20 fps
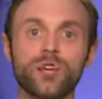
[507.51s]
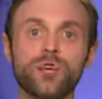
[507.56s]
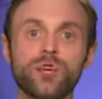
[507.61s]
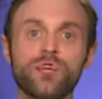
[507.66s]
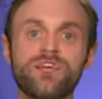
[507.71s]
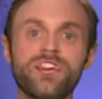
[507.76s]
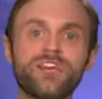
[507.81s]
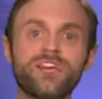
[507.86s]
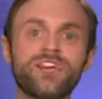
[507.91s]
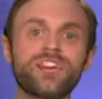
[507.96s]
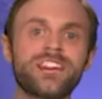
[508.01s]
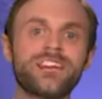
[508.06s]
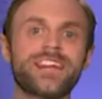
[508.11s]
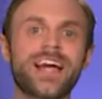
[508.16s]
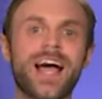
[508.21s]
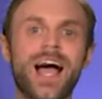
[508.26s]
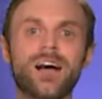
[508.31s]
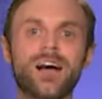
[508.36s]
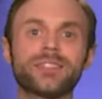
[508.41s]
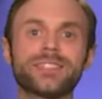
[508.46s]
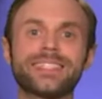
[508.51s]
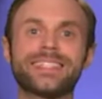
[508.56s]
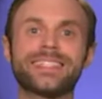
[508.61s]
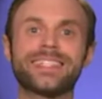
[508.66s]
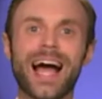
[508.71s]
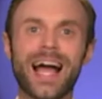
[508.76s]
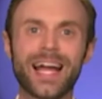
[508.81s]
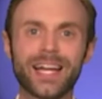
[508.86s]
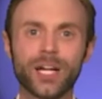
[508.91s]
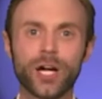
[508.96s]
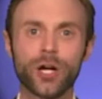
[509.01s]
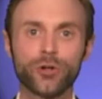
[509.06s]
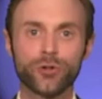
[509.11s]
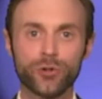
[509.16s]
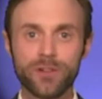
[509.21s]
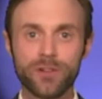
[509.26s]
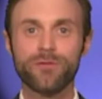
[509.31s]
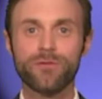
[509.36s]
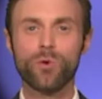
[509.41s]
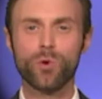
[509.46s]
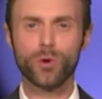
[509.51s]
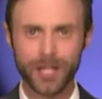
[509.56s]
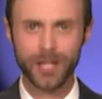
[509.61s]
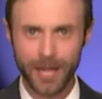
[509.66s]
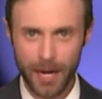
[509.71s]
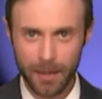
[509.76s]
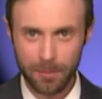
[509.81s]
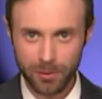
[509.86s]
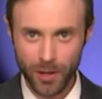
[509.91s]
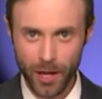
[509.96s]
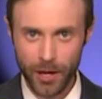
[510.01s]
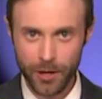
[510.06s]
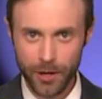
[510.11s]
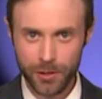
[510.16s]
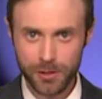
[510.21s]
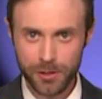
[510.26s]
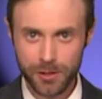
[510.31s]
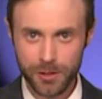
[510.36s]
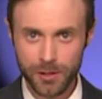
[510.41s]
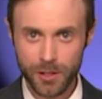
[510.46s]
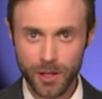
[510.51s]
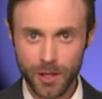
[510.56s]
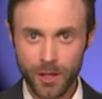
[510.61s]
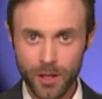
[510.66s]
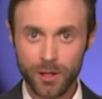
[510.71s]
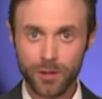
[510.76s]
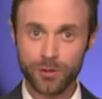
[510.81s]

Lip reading: to 15,949 players.